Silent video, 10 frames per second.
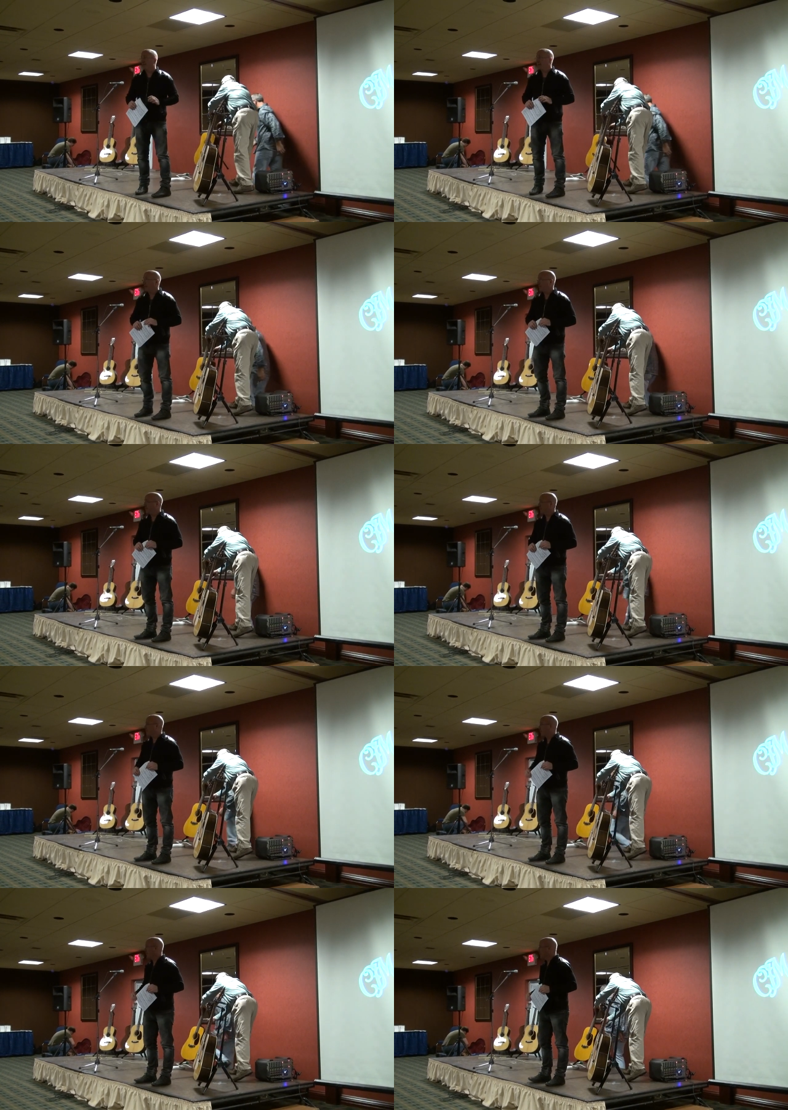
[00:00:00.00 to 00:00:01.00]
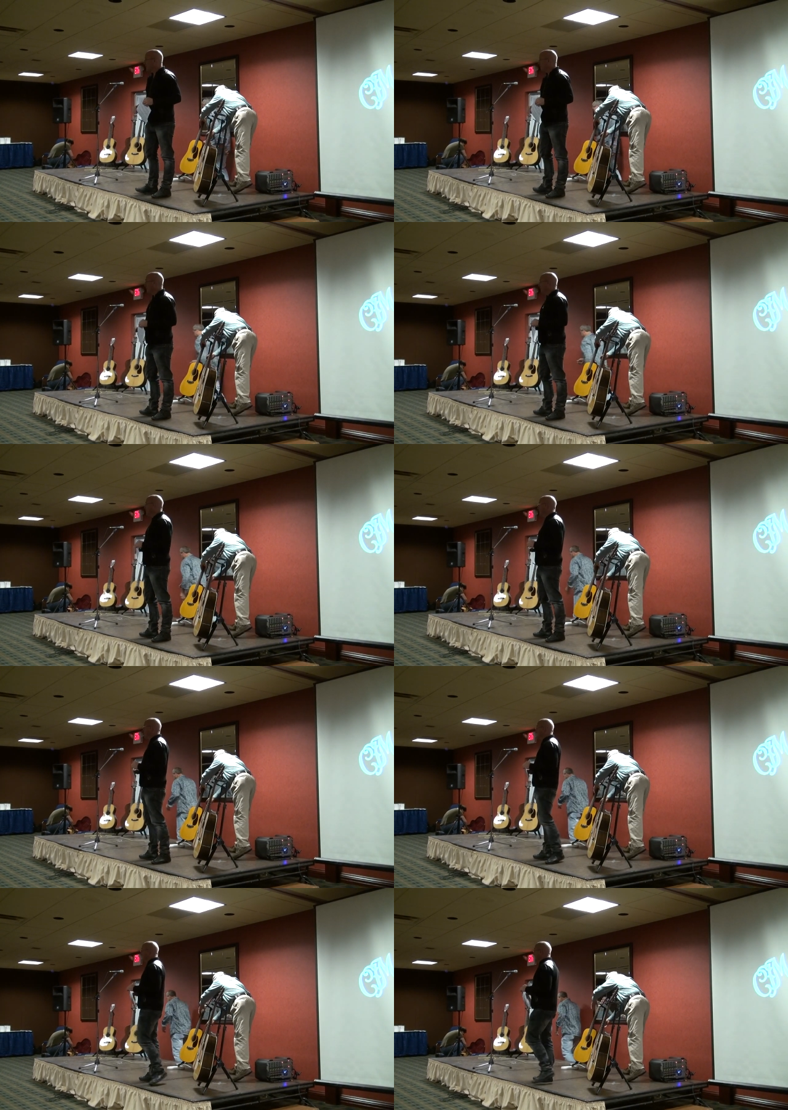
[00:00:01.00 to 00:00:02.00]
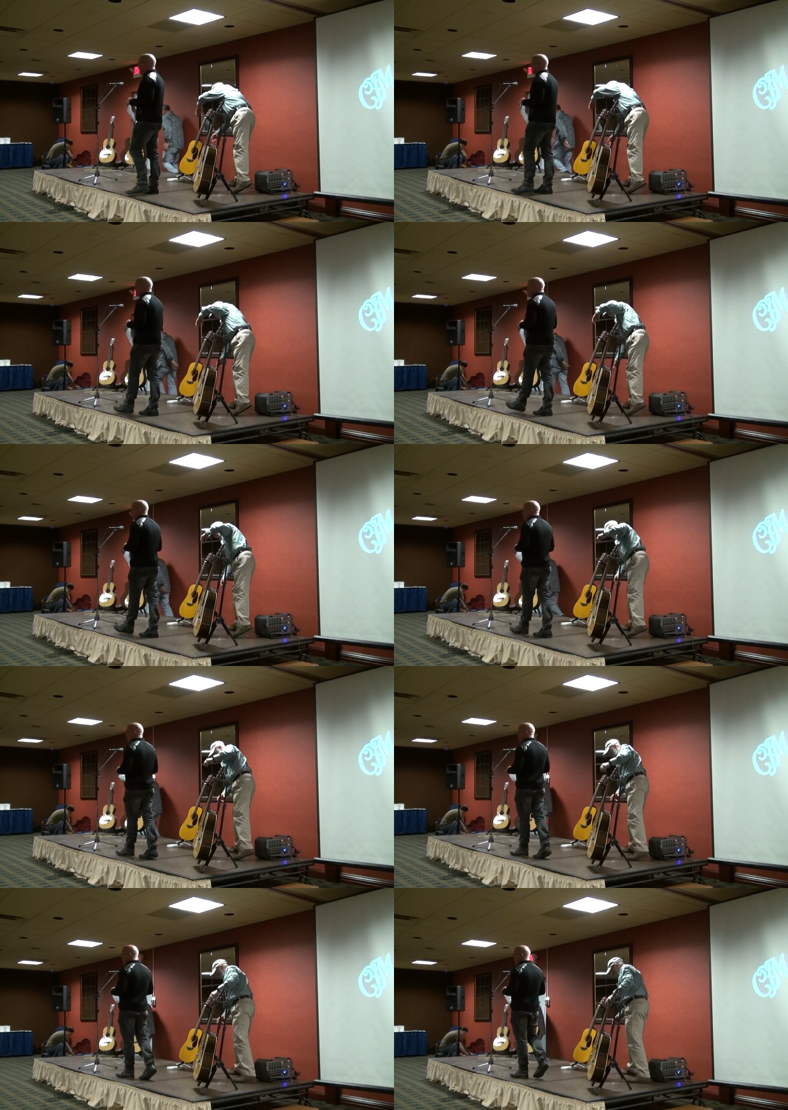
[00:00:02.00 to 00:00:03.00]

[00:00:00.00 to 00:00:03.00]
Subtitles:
(no speaker visible)